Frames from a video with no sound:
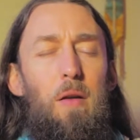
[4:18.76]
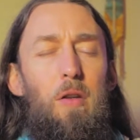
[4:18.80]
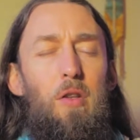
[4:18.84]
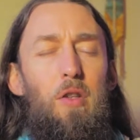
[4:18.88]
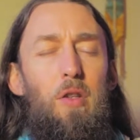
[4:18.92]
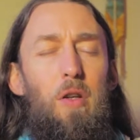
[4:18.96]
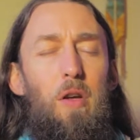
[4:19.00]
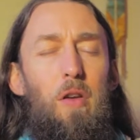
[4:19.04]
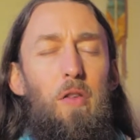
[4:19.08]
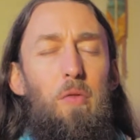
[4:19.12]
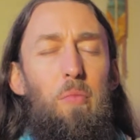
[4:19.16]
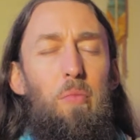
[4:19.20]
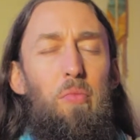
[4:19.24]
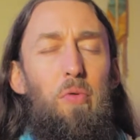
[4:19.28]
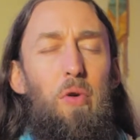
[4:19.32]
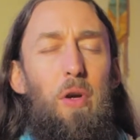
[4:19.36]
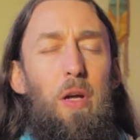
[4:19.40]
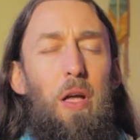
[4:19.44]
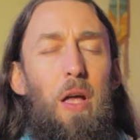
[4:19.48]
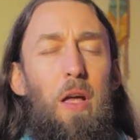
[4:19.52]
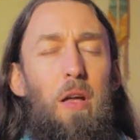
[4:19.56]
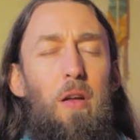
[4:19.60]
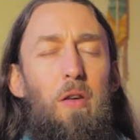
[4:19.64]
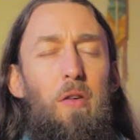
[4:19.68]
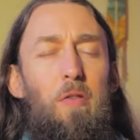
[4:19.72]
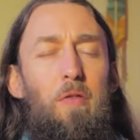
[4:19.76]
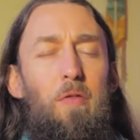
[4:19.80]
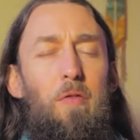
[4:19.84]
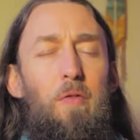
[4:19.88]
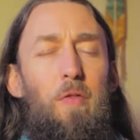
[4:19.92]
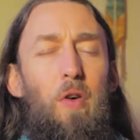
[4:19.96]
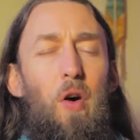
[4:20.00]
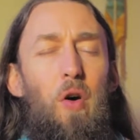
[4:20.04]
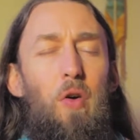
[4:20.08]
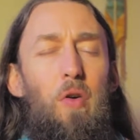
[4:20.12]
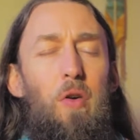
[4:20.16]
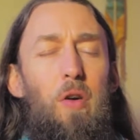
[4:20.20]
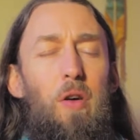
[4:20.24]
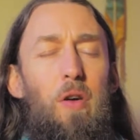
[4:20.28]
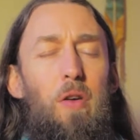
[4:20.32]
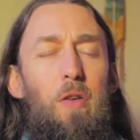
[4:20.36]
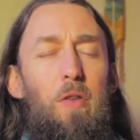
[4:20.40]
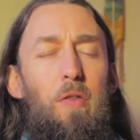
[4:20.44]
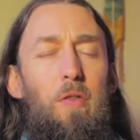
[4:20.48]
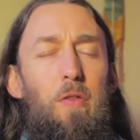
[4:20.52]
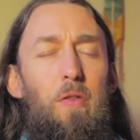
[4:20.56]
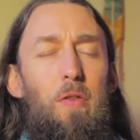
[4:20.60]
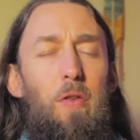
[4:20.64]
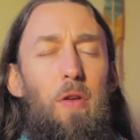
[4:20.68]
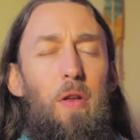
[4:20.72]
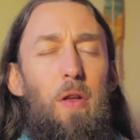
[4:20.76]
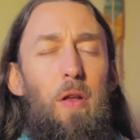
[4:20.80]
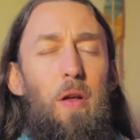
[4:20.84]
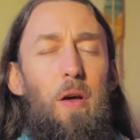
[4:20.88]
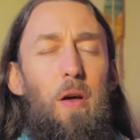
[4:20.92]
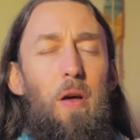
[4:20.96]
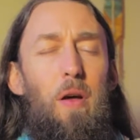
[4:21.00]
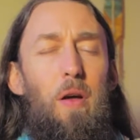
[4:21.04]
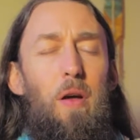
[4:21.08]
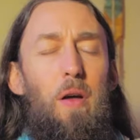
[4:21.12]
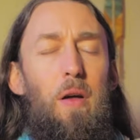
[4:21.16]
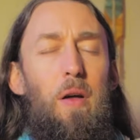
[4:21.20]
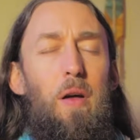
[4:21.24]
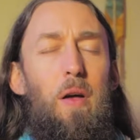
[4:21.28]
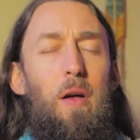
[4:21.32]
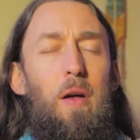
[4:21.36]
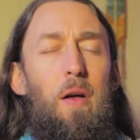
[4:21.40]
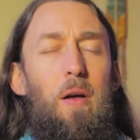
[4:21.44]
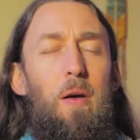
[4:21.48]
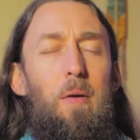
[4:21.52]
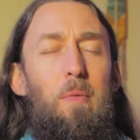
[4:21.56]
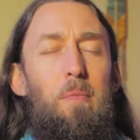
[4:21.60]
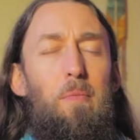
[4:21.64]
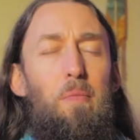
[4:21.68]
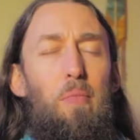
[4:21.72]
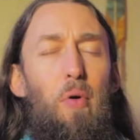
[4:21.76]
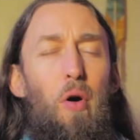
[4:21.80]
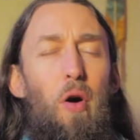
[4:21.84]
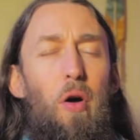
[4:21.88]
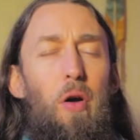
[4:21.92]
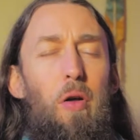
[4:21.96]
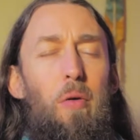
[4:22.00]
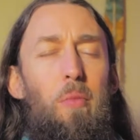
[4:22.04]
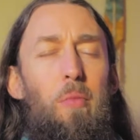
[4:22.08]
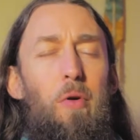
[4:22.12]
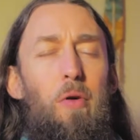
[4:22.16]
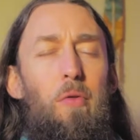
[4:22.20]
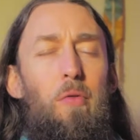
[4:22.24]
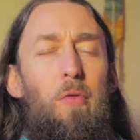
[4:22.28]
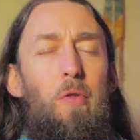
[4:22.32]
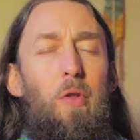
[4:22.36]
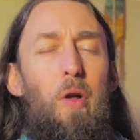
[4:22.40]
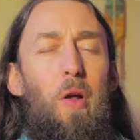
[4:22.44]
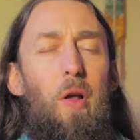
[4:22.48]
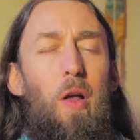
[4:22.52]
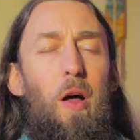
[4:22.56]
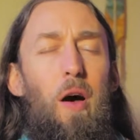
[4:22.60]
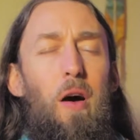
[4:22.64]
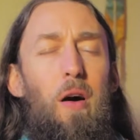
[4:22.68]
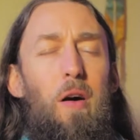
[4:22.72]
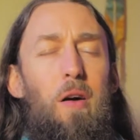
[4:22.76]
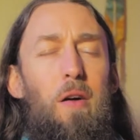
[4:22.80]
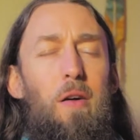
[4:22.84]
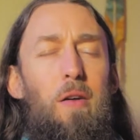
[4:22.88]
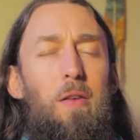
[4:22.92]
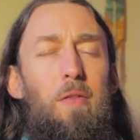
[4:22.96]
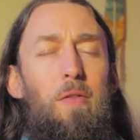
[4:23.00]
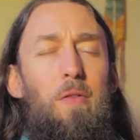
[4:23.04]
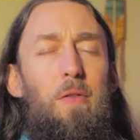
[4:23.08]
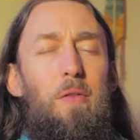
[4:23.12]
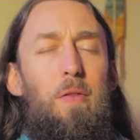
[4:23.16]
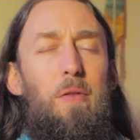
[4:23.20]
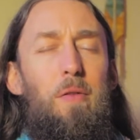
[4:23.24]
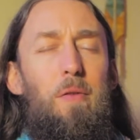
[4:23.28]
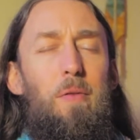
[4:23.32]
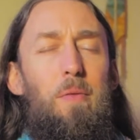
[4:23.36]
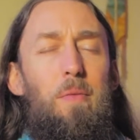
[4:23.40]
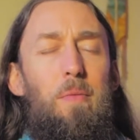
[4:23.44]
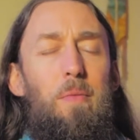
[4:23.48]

Just bringing your focus to the bottom of the lungs,